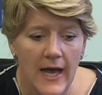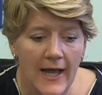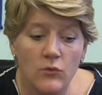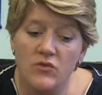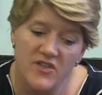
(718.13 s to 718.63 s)

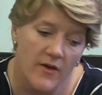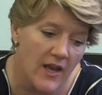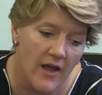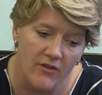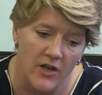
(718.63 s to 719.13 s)
and also I
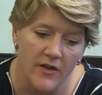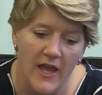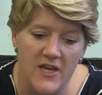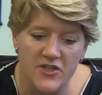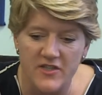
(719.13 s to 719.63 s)
like the
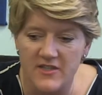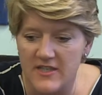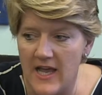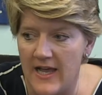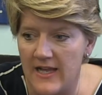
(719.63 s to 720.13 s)

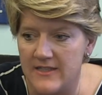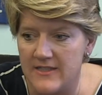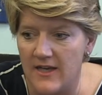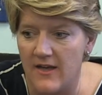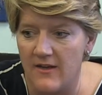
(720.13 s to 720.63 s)
locations, and
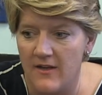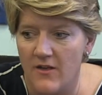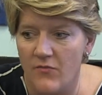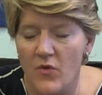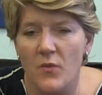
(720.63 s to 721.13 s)

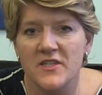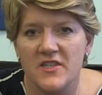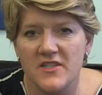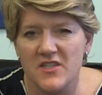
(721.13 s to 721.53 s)
the winters are